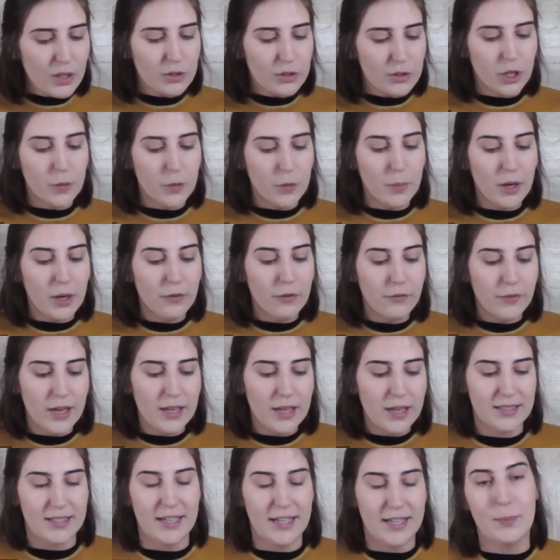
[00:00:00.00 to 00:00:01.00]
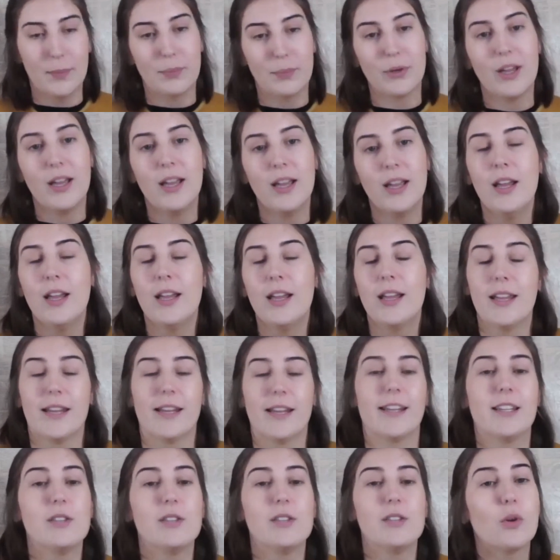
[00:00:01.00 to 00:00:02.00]
So my first step
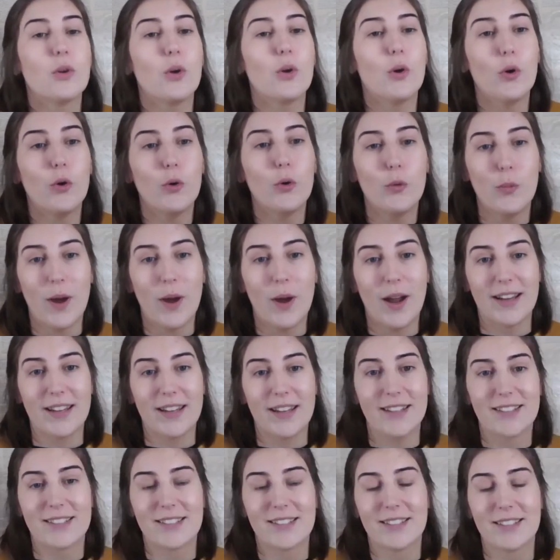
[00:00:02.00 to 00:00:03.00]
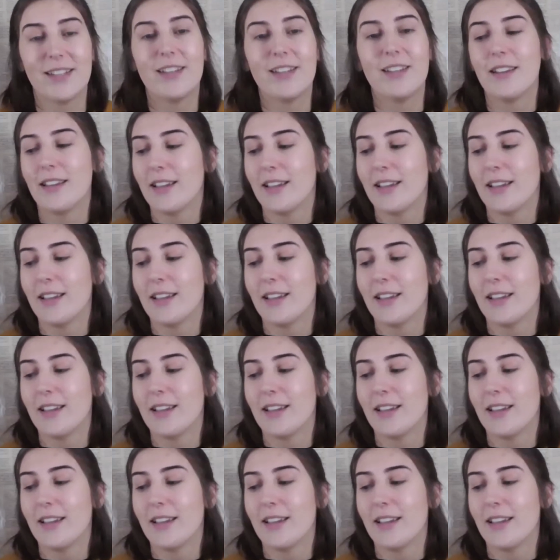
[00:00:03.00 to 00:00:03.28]
is always